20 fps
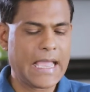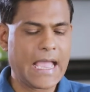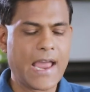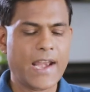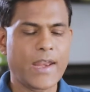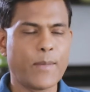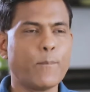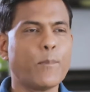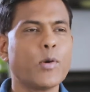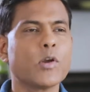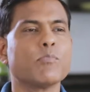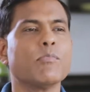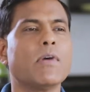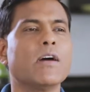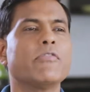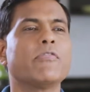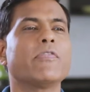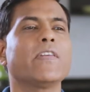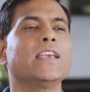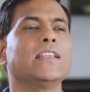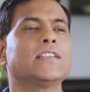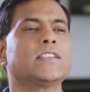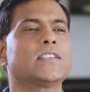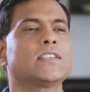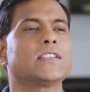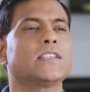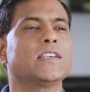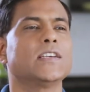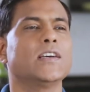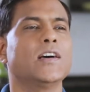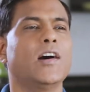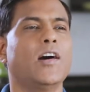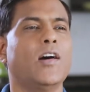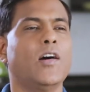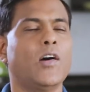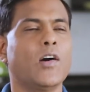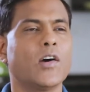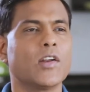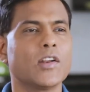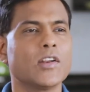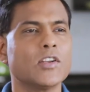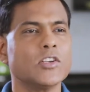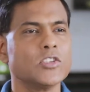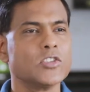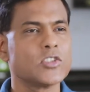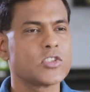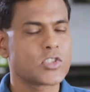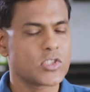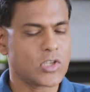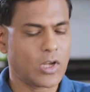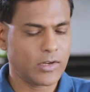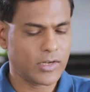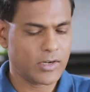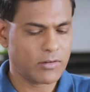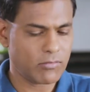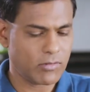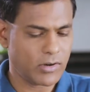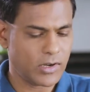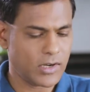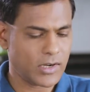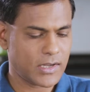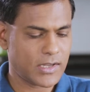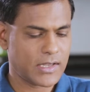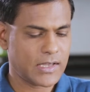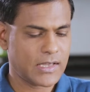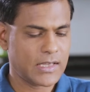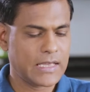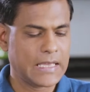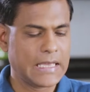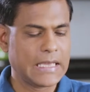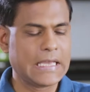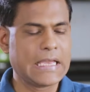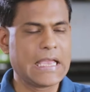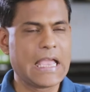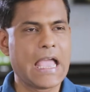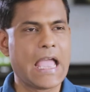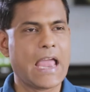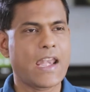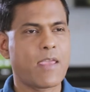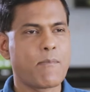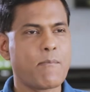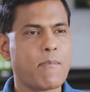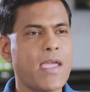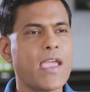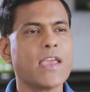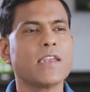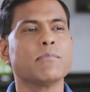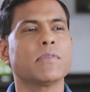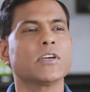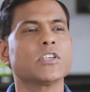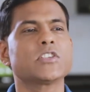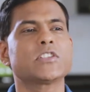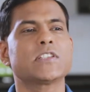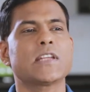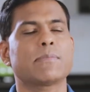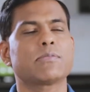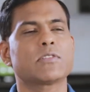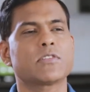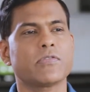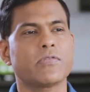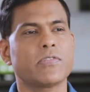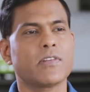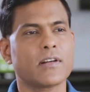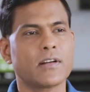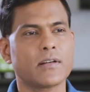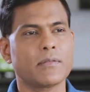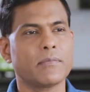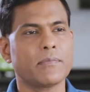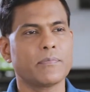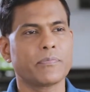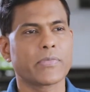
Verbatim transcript: And He put my feet on solid rock, and He made my steps firm.